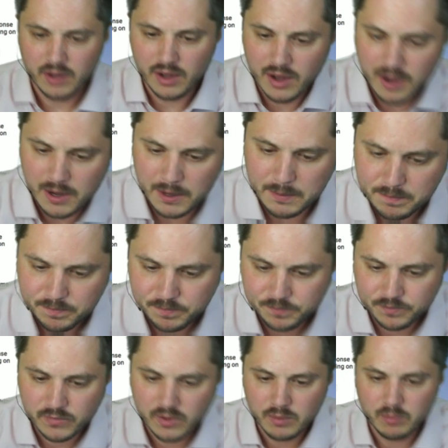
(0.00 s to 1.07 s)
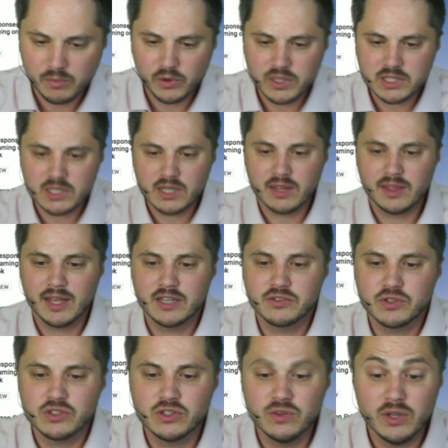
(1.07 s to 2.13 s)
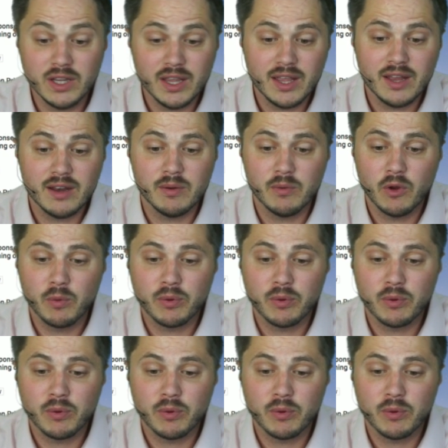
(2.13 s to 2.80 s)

Marissa, thanks for tuning in.